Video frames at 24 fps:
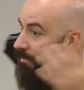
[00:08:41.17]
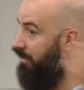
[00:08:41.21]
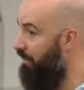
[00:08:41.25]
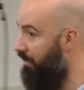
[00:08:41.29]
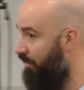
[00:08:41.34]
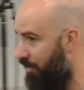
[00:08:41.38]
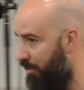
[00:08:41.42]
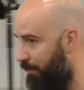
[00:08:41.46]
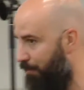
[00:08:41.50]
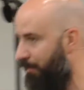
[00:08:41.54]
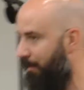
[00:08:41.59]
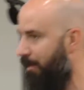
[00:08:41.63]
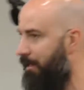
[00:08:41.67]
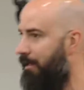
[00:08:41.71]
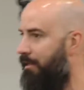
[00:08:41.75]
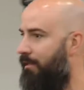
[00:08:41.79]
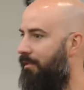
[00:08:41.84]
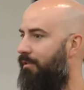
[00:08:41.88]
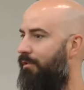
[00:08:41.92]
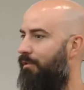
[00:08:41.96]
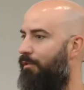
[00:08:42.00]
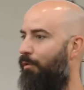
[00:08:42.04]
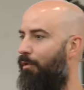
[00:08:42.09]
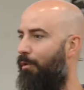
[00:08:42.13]

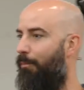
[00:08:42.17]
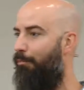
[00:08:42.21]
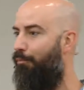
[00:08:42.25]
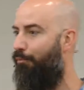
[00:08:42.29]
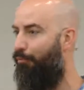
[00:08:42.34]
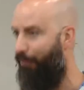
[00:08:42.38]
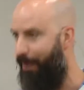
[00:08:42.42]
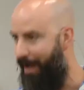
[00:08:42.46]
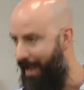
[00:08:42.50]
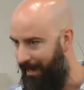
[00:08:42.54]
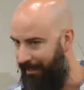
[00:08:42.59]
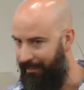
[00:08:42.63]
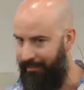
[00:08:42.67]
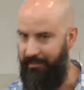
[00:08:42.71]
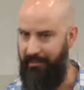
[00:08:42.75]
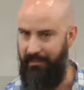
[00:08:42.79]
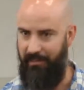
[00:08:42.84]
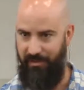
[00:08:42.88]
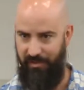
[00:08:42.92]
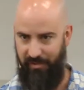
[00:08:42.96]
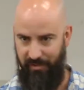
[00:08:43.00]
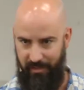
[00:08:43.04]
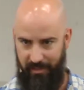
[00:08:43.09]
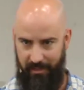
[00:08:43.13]
disciplines or
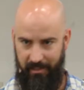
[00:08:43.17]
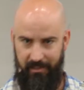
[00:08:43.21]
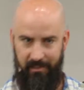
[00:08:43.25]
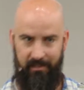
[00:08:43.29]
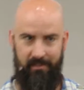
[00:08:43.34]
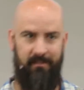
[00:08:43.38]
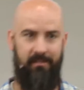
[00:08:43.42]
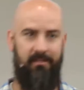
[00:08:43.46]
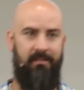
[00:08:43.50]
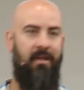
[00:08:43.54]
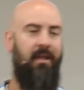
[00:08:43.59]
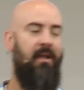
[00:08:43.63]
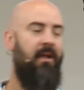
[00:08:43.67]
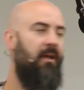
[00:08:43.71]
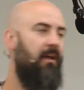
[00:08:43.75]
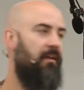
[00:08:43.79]
practices